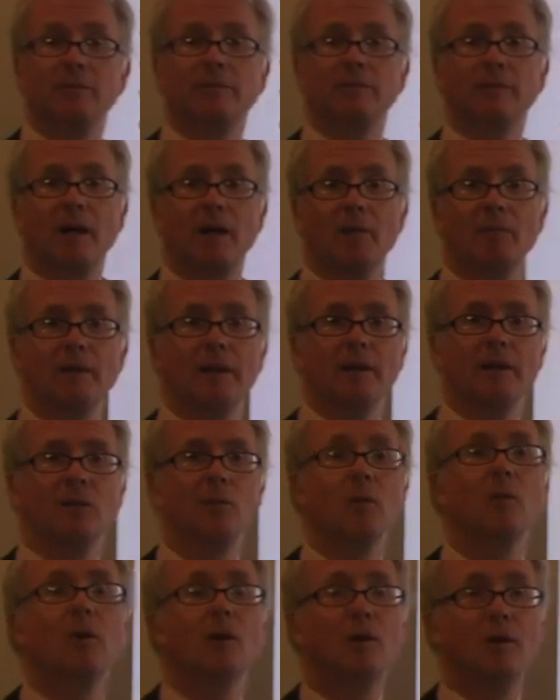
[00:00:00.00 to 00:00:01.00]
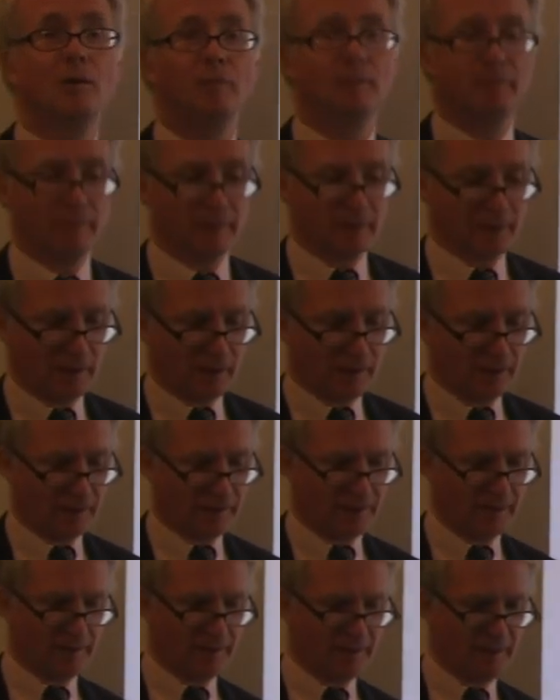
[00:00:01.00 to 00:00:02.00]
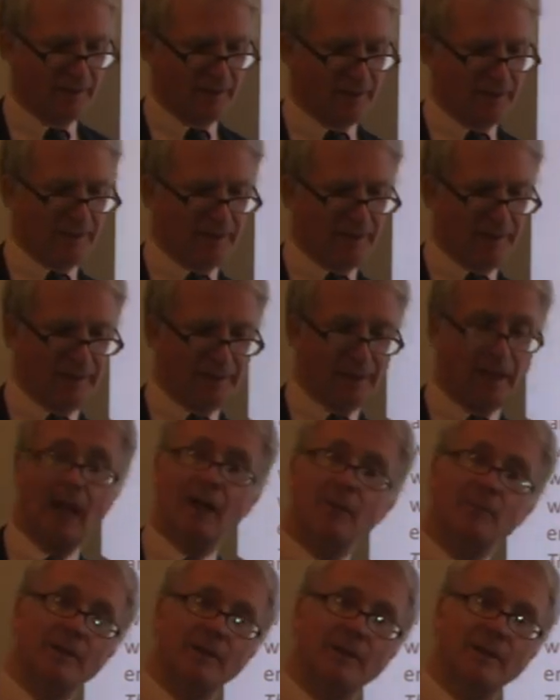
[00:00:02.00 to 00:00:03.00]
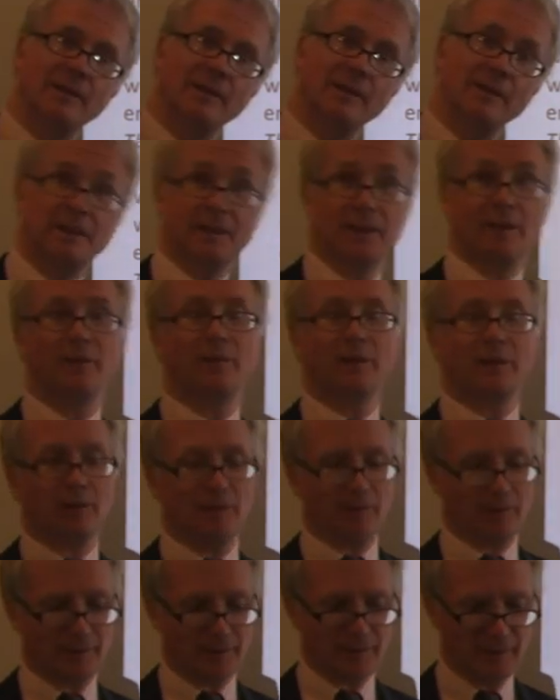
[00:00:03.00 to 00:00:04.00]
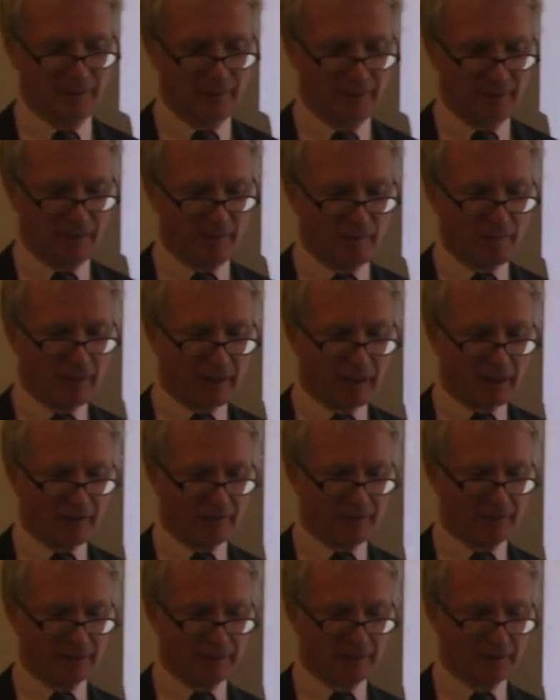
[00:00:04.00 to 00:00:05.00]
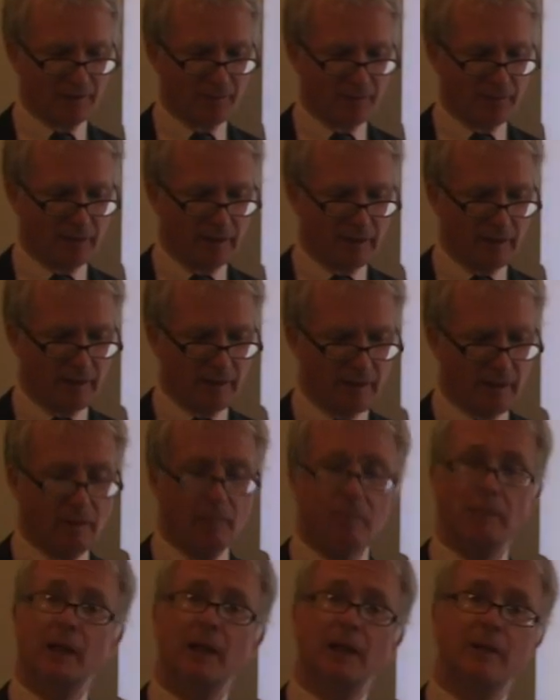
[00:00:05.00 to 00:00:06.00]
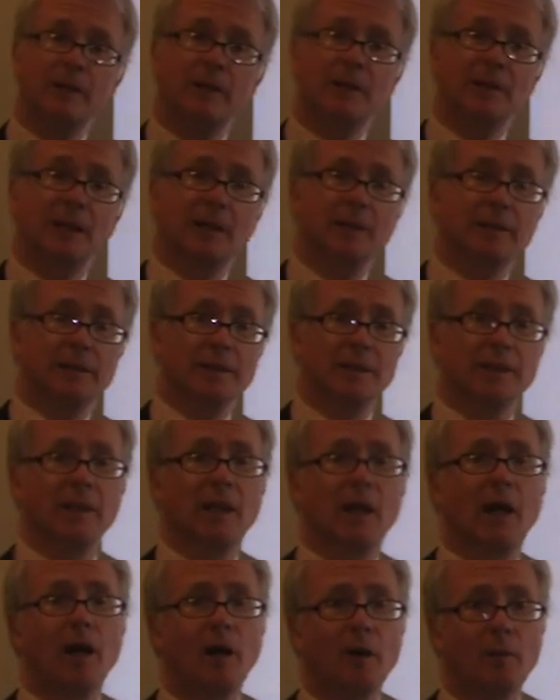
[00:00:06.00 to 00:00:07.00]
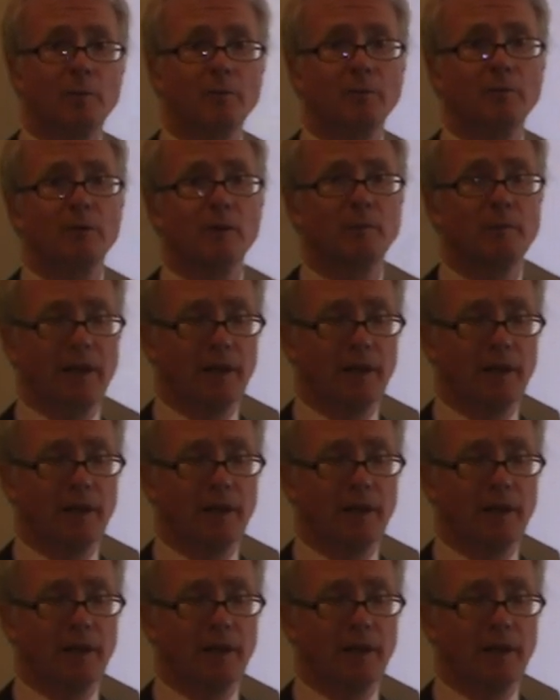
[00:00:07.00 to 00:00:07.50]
family, warm, God, it's happy, it's difficult. Many others. Many of these answers come from